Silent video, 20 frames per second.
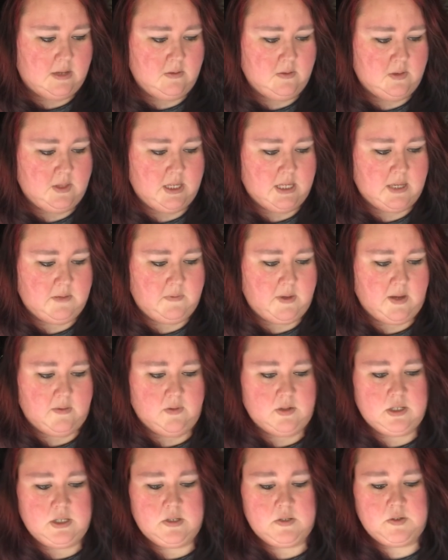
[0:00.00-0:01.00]
think I've
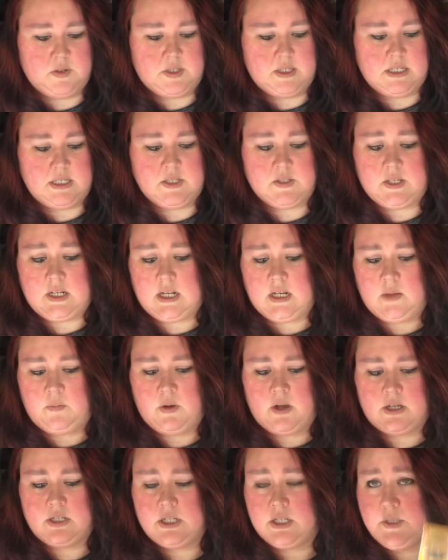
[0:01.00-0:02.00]
ever used these in any
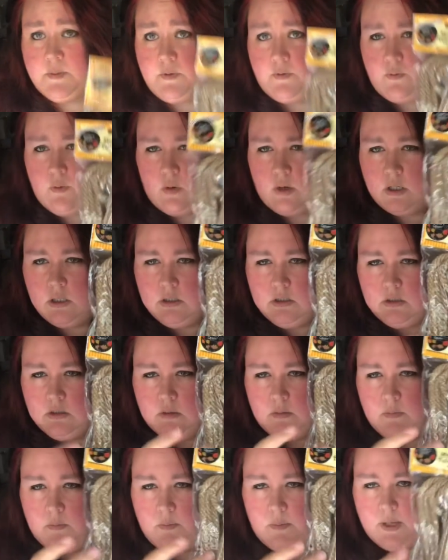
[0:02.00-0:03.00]
projects before,
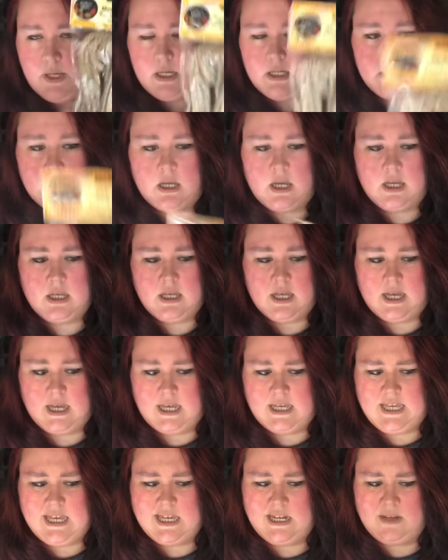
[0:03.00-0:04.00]
but
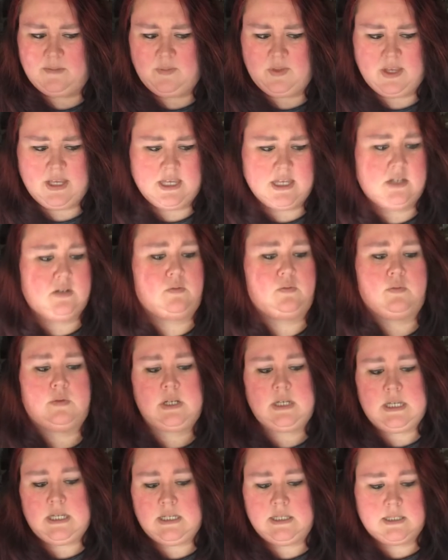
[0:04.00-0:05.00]
again, I'm thinking
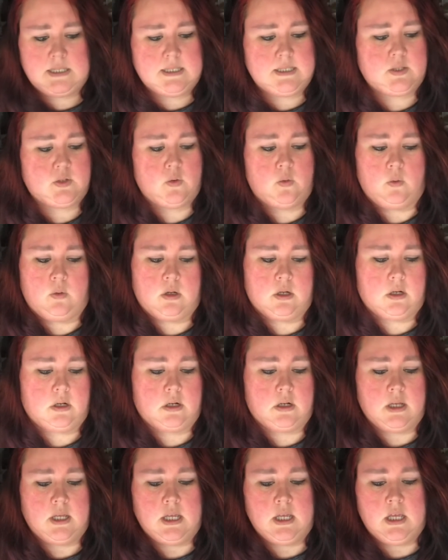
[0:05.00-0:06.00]
wreaths
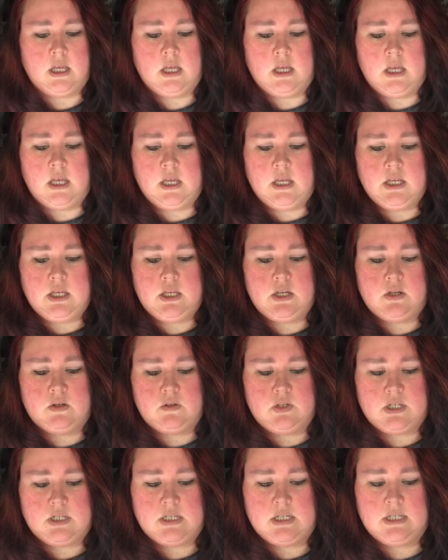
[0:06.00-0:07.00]
or, you know,
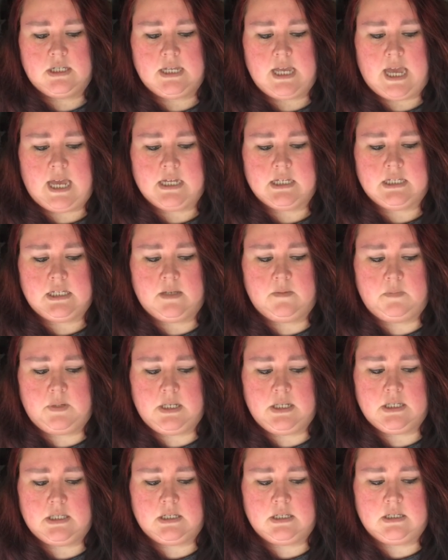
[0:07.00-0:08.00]
just as accent
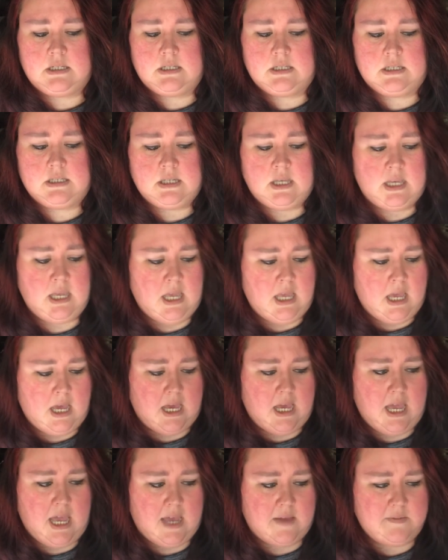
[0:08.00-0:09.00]
pieces.
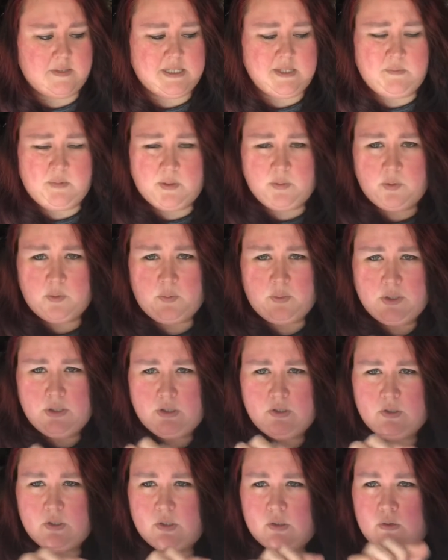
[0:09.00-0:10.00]
I have seen people put
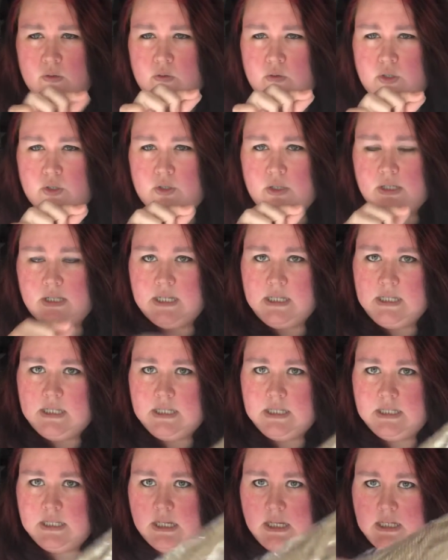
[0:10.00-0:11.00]
those little string lights
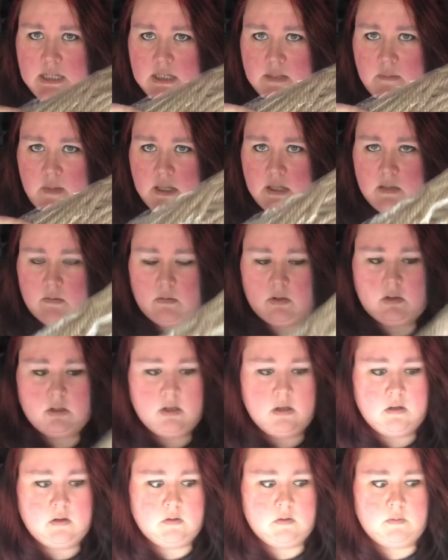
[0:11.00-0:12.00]
inside to make them
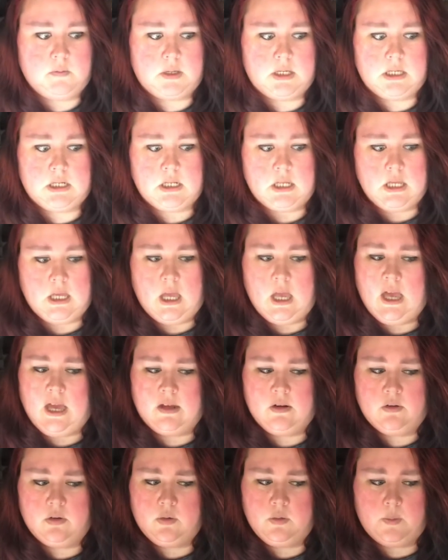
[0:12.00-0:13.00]
glow, but I
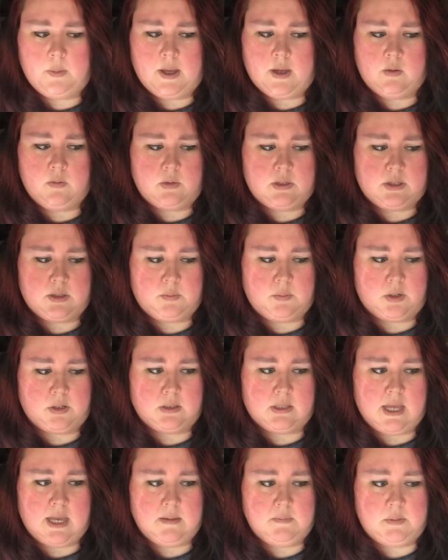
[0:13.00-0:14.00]
don't know about with the
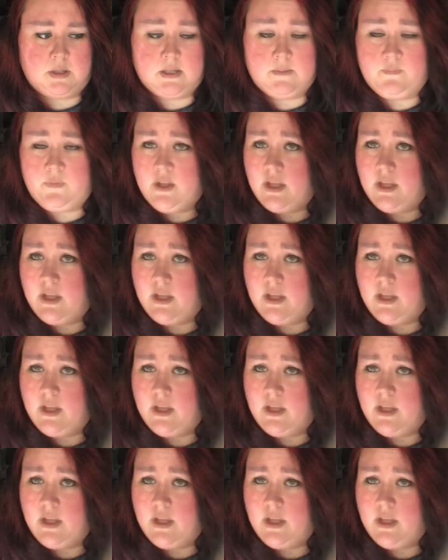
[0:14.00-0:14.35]
burlap, but